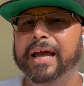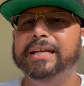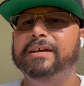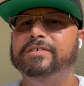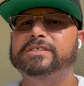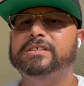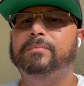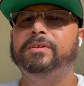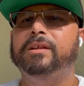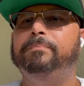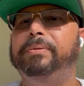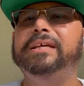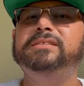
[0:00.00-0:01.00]
and even some of
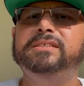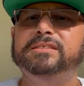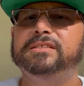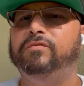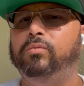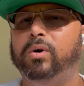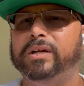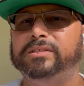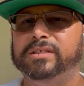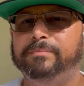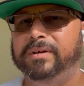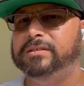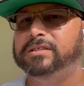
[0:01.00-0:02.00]
the basics of what does
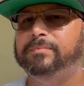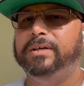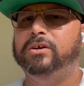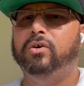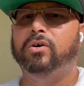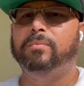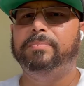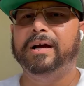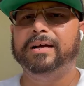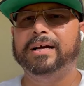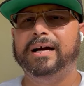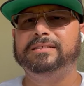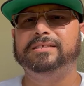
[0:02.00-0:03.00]
it mean to be called by
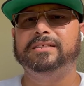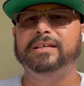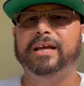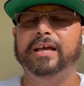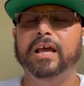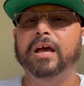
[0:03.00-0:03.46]
God today,